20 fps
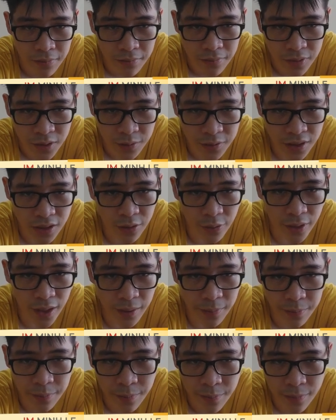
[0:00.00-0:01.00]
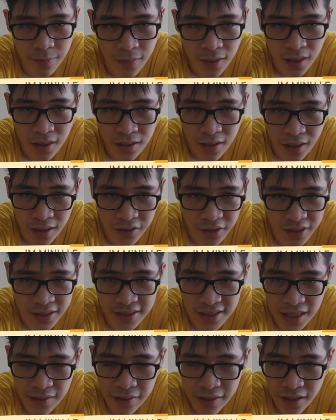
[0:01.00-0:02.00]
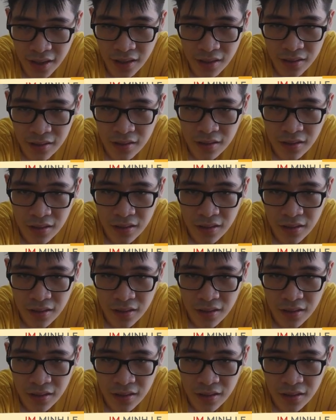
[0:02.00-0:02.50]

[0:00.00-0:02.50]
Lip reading: G3, G7 here.